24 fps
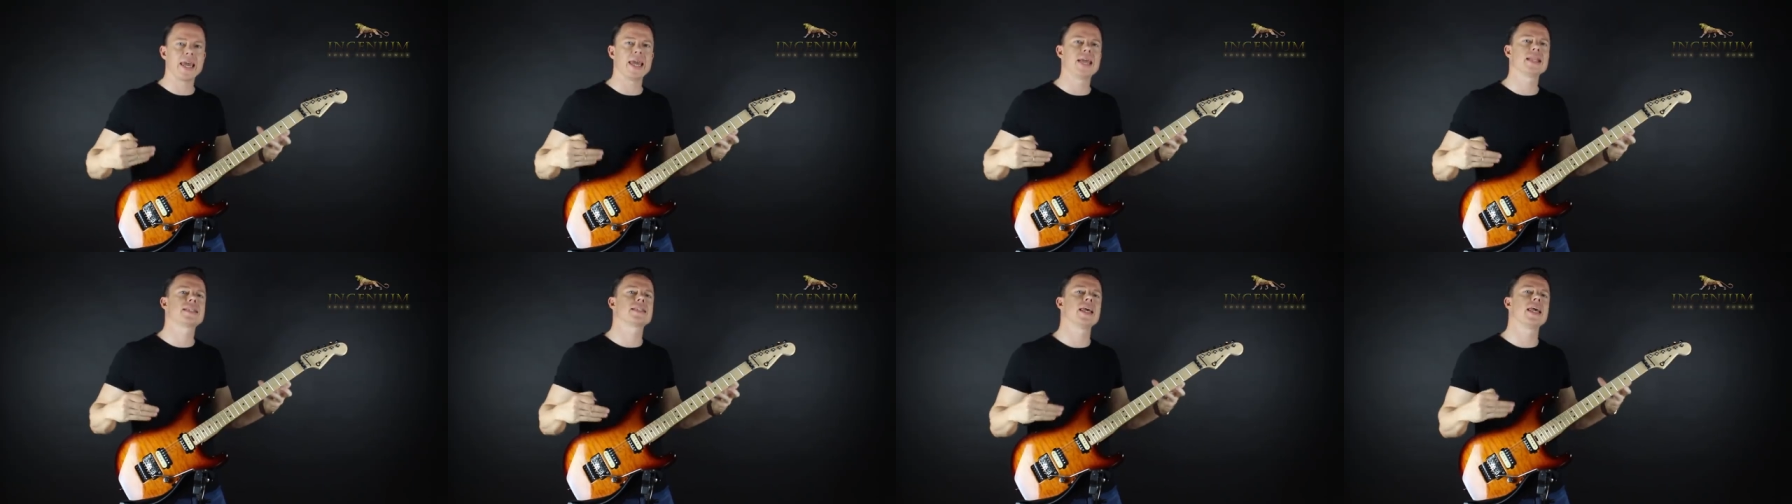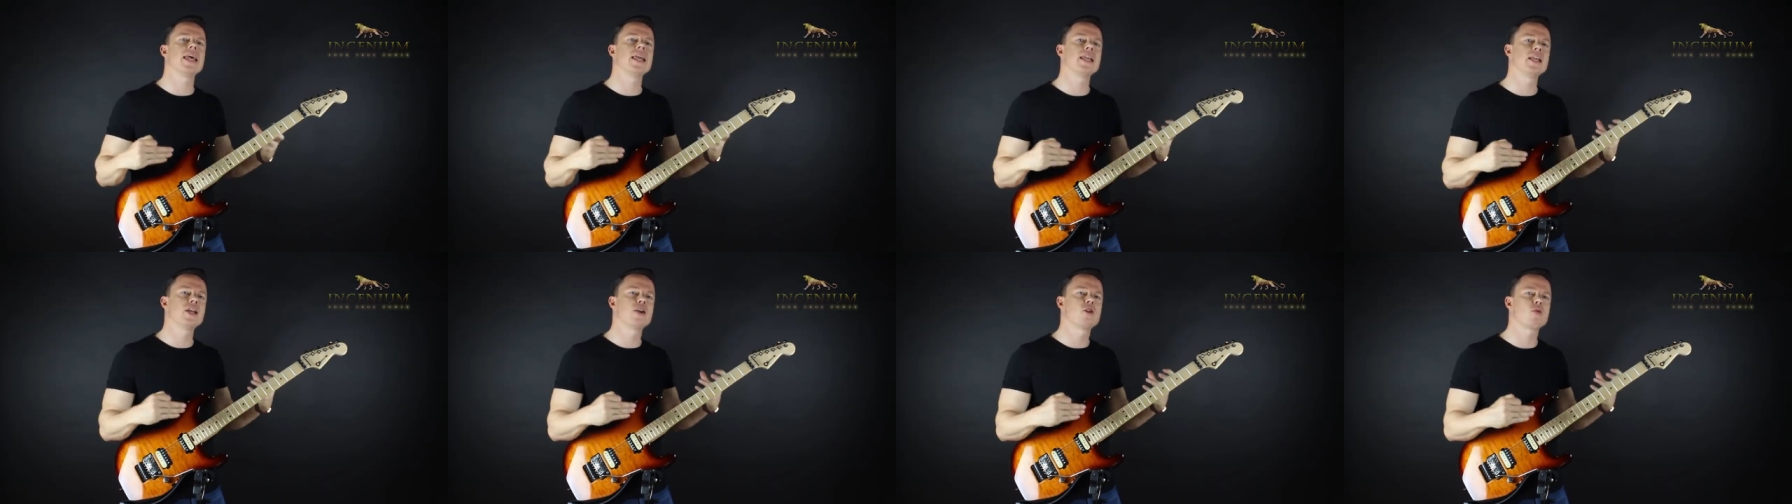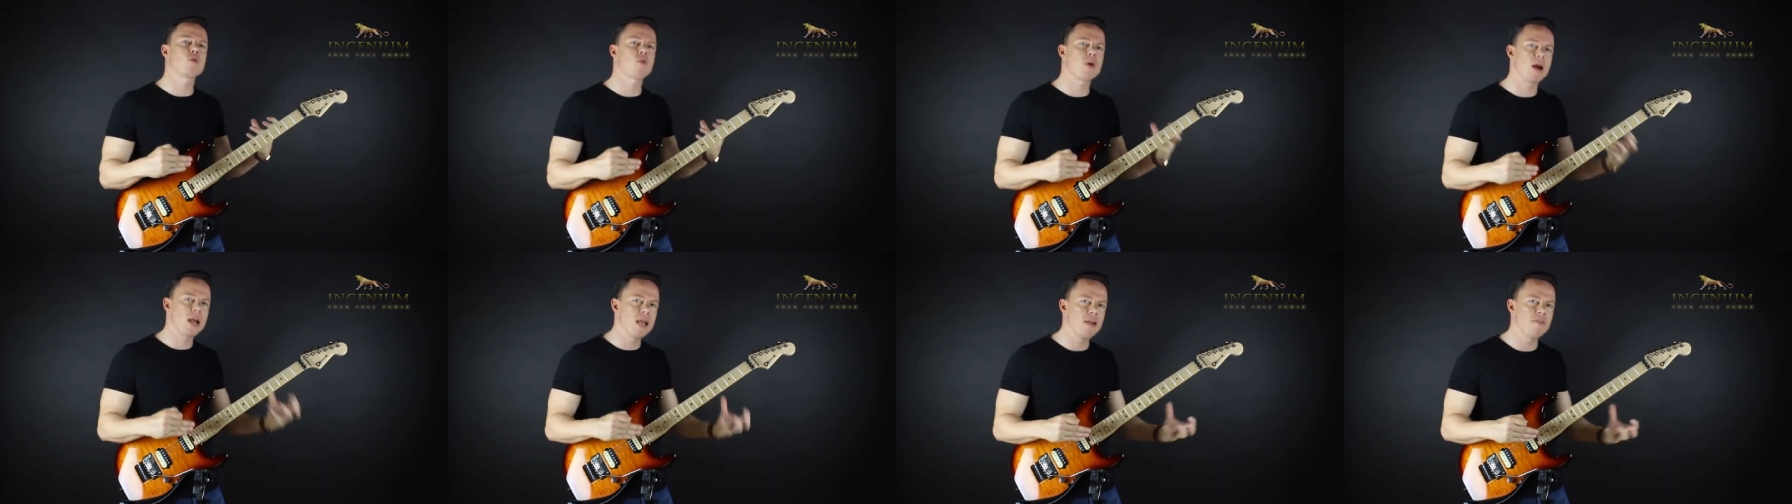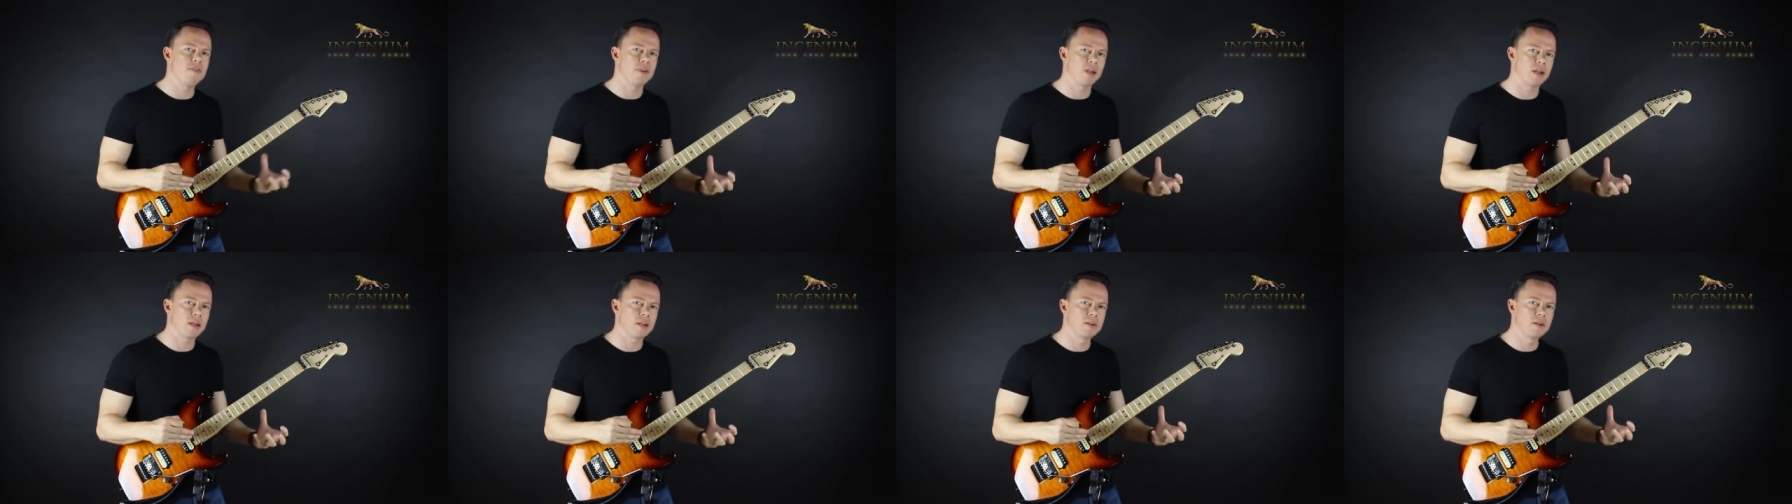it's
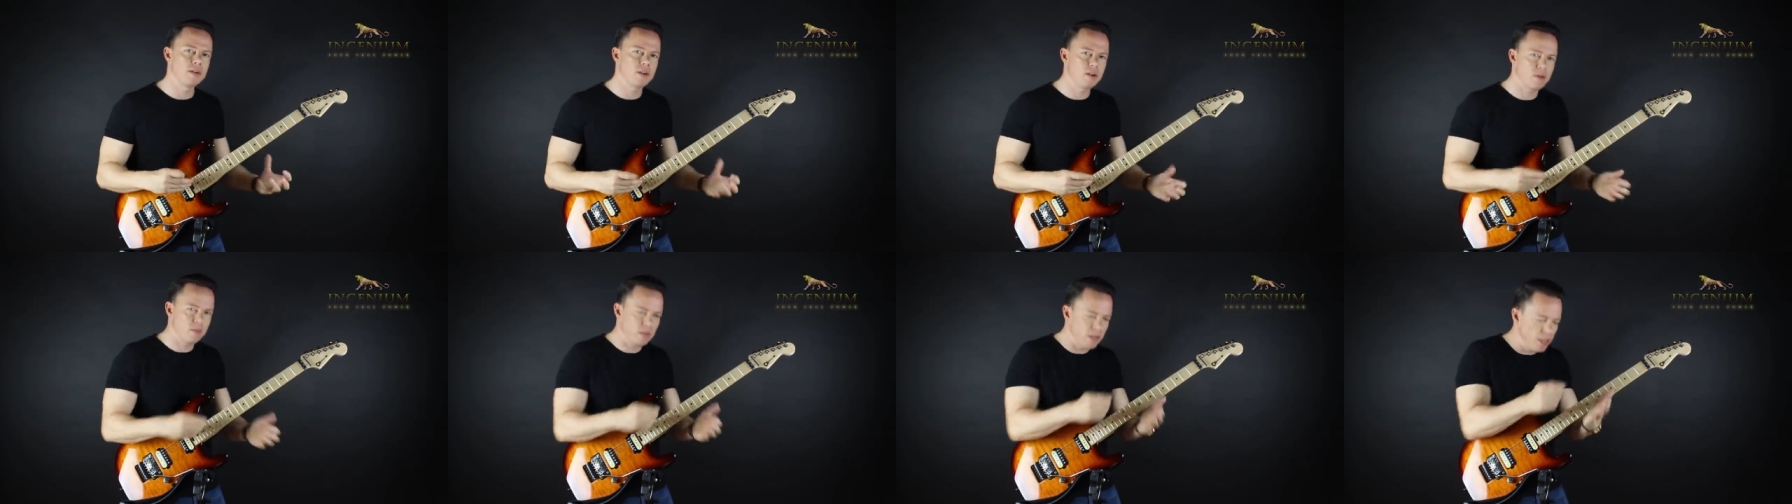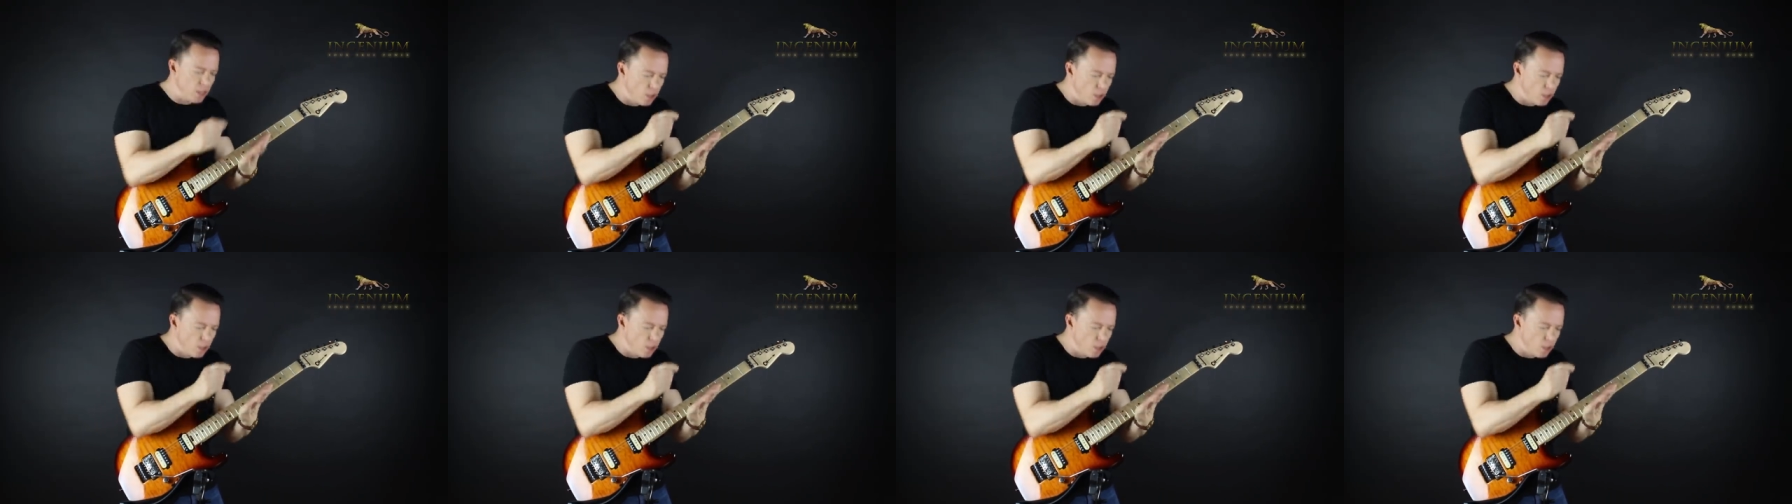engraving, you know,